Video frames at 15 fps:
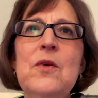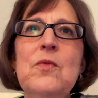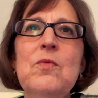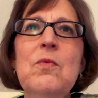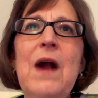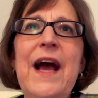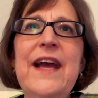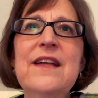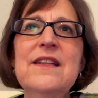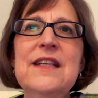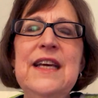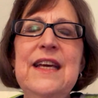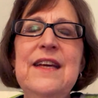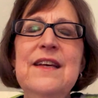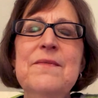
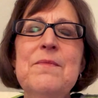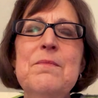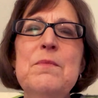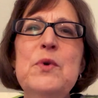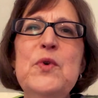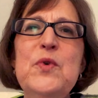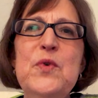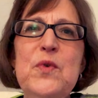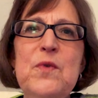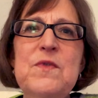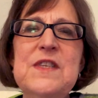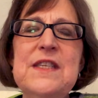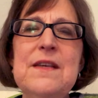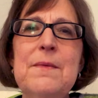Riley moves,